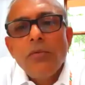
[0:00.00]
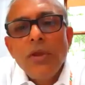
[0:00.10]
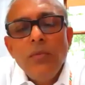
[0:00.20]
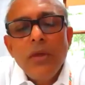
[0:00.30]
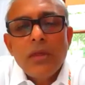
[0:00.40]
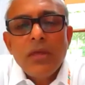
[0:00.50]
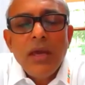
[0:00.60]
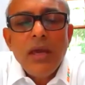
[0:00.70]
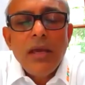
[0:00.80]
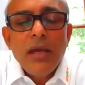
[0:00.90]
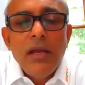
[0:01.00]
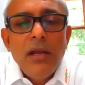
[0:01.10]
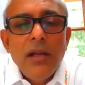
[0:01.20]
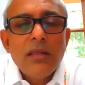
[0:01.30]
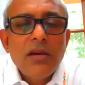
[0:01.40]
right. When we say
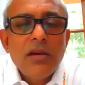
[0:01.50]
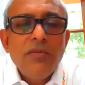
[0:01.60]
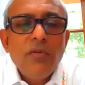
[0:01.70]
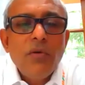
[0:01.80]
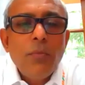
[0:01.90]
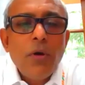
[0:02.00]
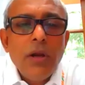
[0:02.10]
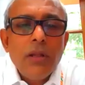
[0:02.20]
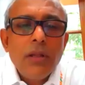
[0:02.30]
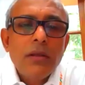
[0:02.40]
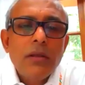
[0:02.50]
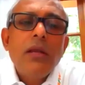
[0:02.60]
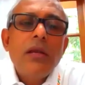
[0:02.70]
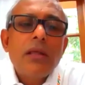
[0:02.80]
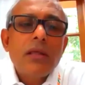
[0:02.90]
Industry four point oh,
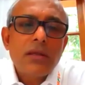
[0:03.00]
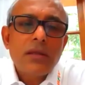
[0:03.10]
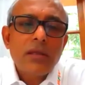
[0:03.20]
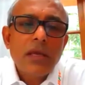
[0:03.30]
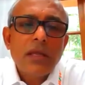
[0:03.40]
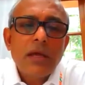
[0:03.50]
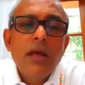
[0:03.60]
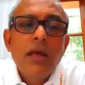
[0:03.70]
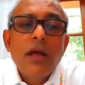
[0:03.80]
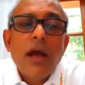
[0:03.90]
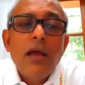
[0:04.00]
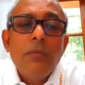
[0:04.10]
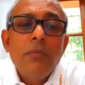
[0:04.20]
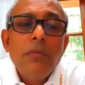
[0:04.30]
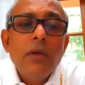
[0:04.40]
let us say that
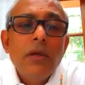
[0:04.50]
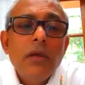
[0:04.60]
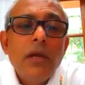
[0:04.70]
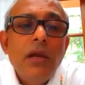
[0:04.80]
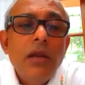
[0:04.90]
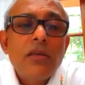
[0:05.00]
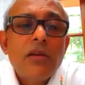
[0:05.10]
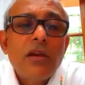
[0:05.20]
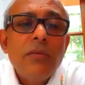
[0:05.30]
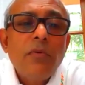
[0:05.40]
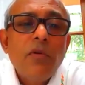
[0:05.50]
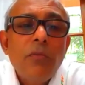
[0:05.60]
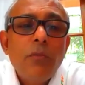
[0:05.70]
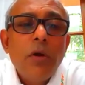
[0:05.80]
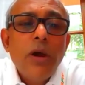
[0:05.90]
I'm Industry
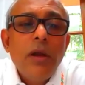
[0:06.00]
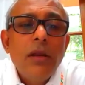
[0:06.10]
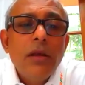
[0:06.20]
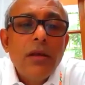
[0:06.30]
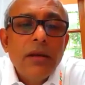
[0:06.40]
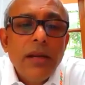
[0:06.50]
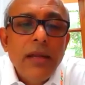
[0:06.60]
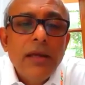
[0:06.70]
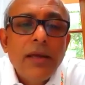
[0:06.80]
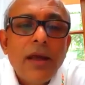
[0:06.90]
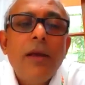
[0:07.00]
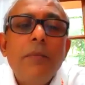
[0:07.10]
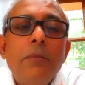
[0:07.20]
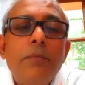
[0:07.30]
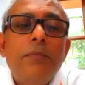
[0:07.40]
four point oh ready.
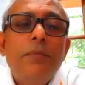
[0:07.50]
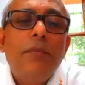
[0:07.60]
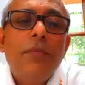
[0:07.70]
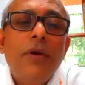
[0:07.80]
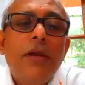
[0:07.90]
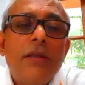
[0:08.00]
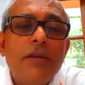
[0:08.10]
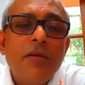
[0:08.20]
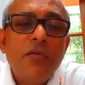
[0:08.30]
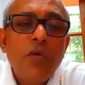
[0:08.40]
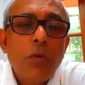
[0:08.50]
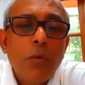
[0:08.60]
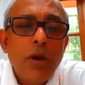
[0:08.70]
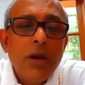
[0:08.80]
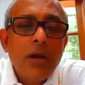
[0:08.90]
I'm Industry four
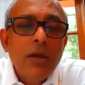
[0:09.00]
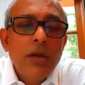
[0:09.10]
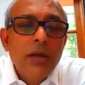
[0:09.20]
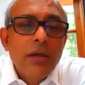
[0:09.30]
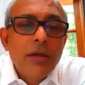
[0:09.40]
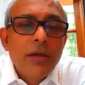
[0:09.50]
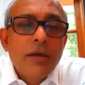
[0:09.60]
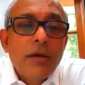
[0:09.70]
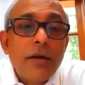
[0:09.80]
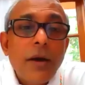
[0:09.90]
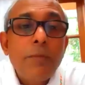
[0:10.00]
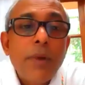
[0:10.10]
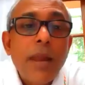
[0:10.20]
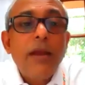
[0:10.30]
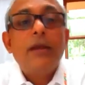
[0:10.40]
point oh
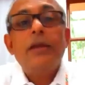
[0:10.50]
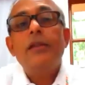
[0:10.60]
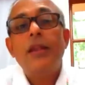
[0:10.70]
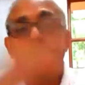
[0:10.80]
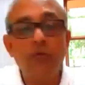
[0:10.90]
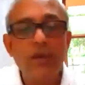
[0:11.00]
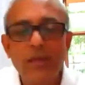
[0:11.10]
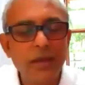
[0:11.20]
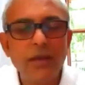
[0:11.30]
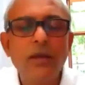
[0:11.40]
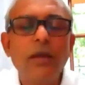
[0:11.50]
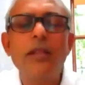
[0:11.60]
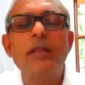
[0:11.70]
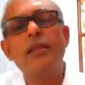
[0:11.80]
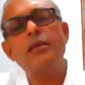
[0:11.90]
compliant in everything,
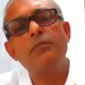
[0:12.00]
and that's a